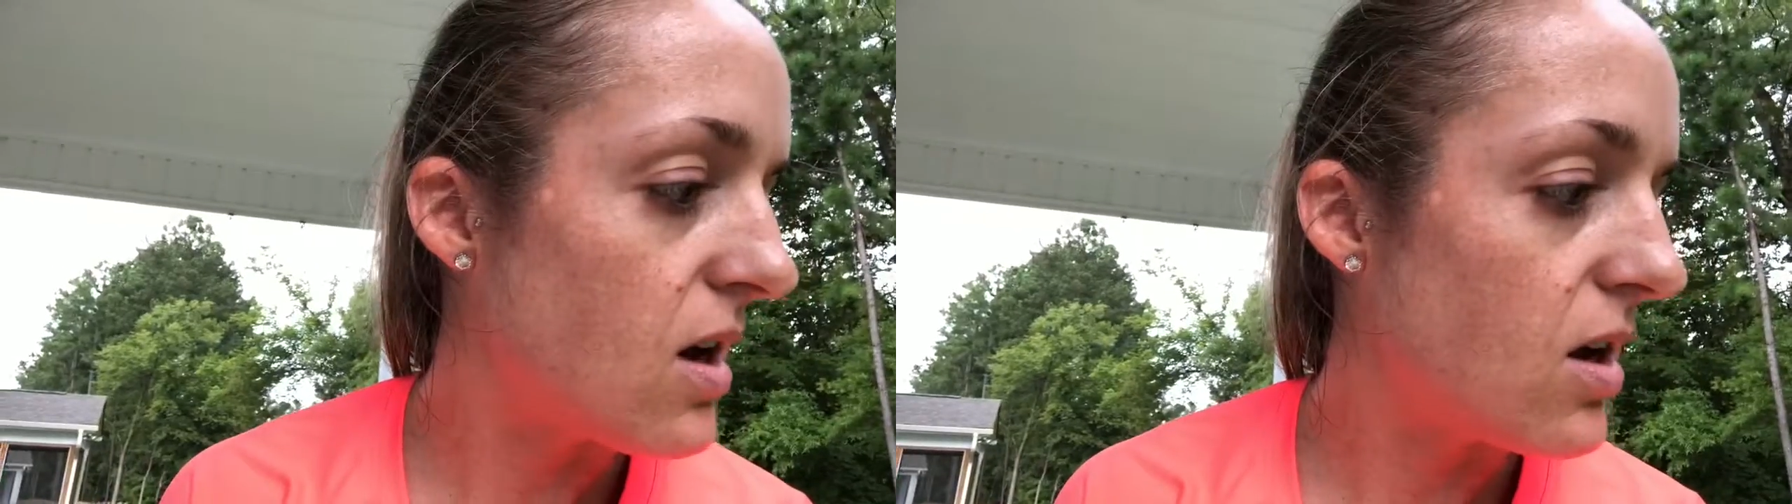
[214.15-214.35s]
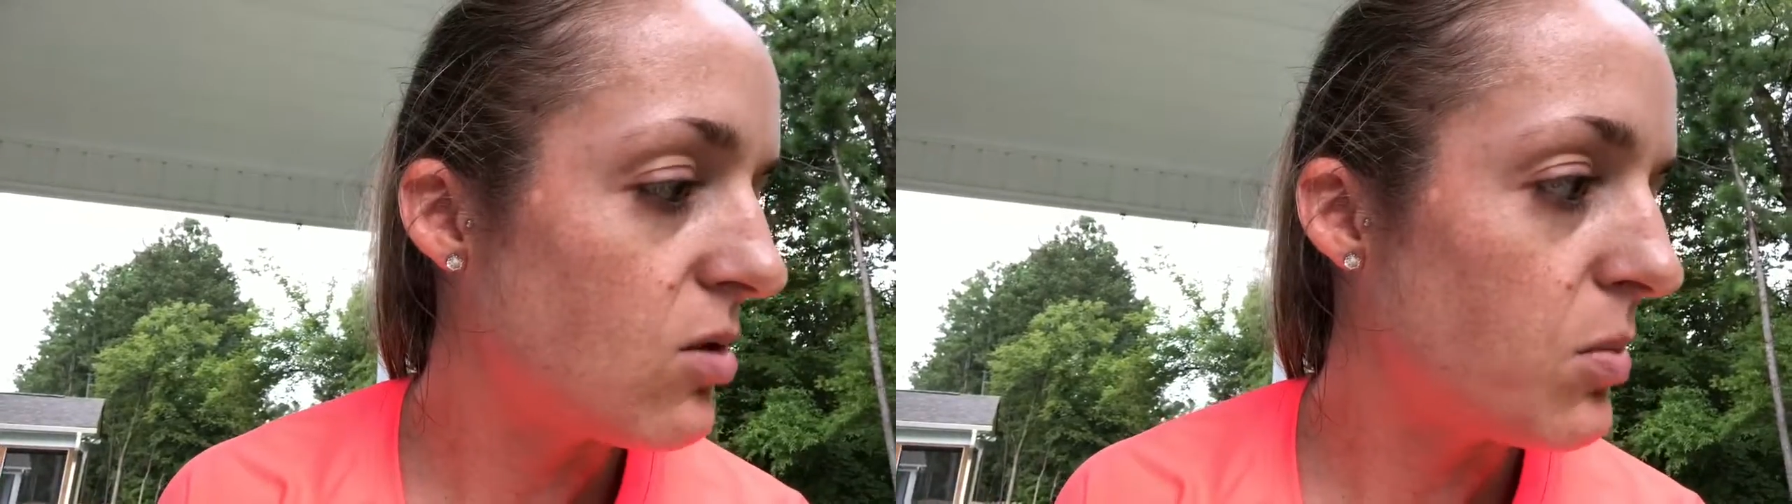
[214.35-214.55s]

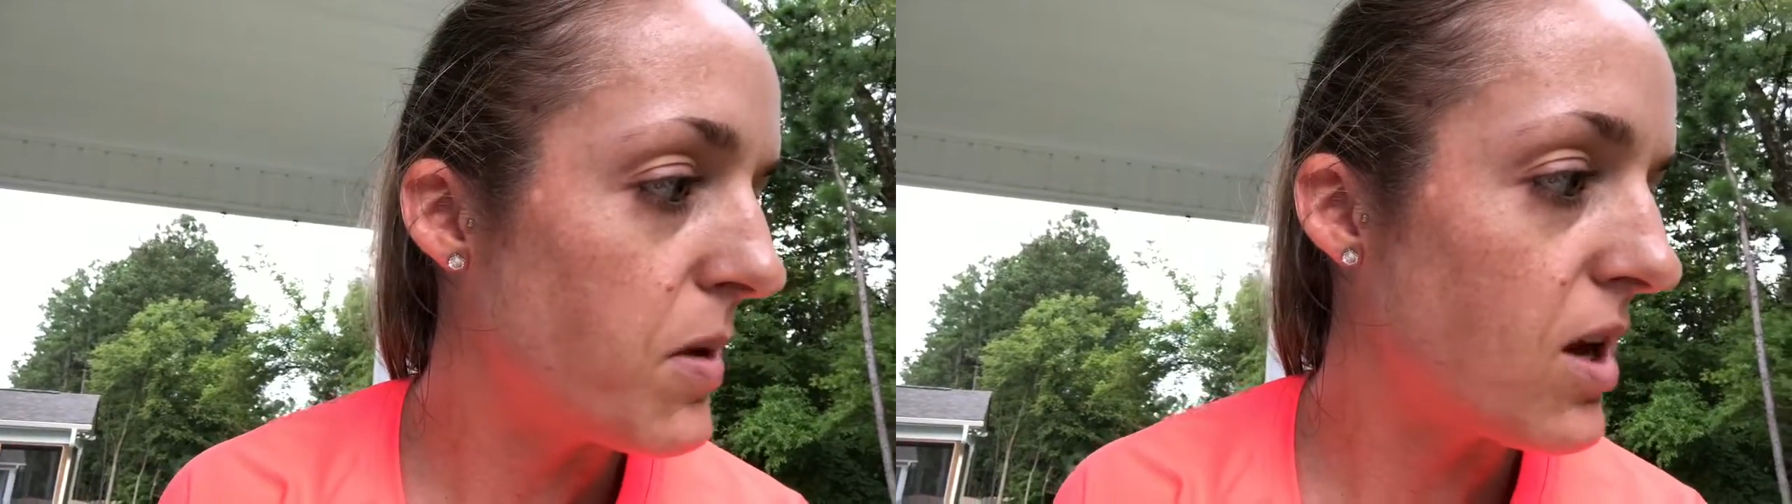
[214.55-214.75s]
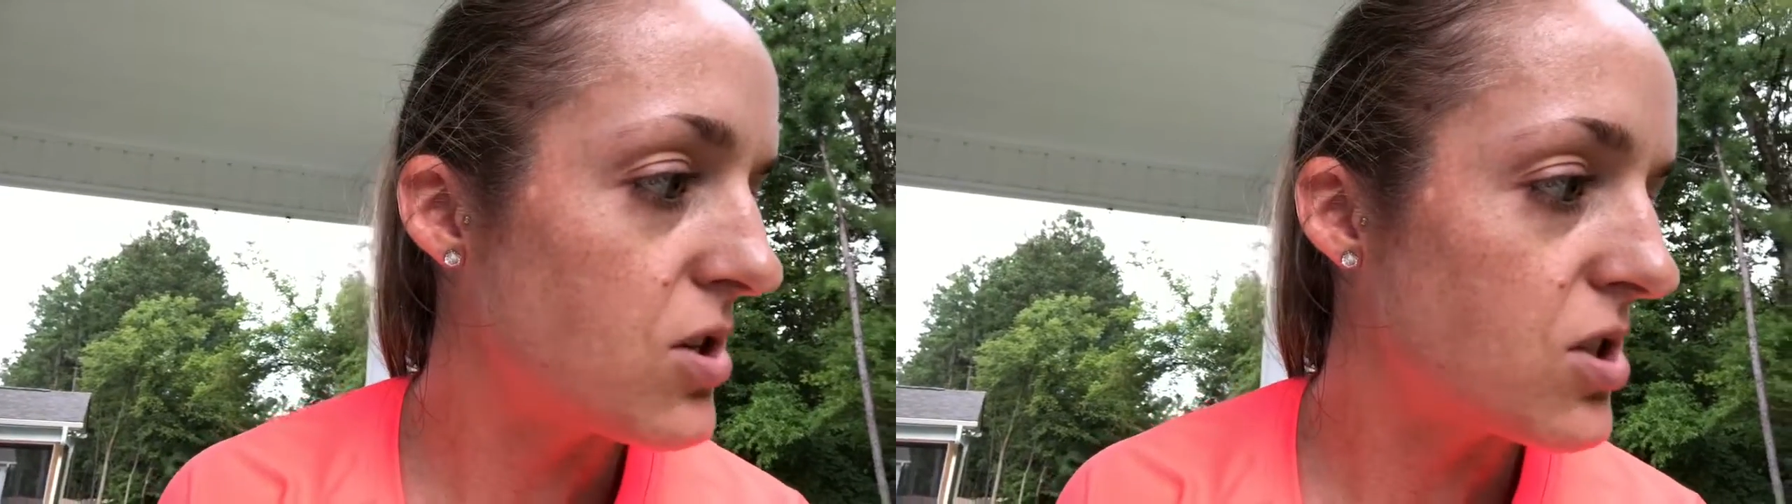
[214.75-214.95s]
uh, will
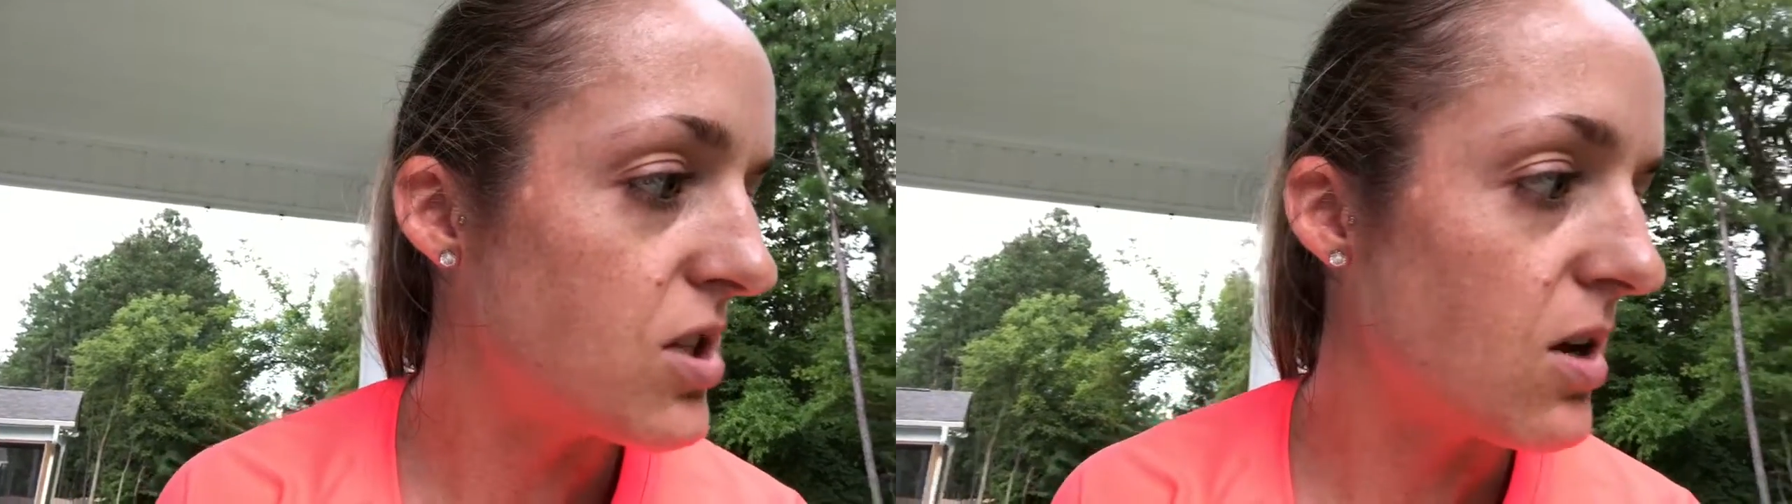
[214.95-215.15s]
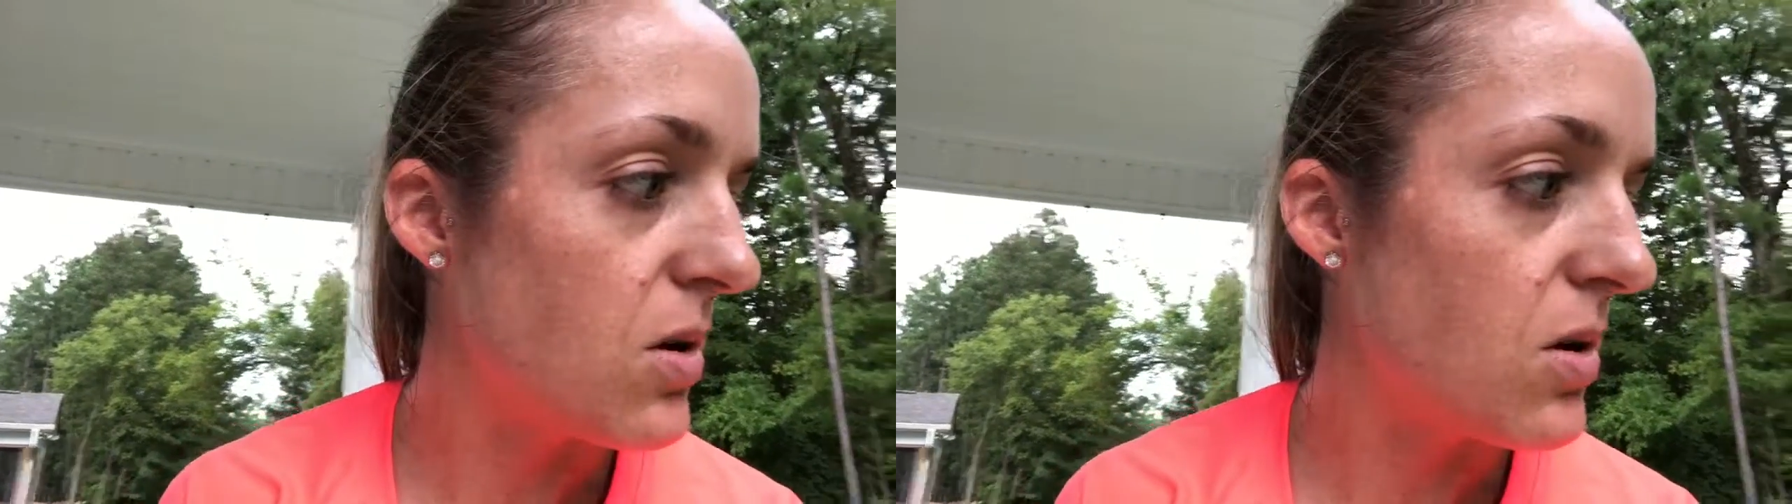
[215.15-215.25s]
be interesting.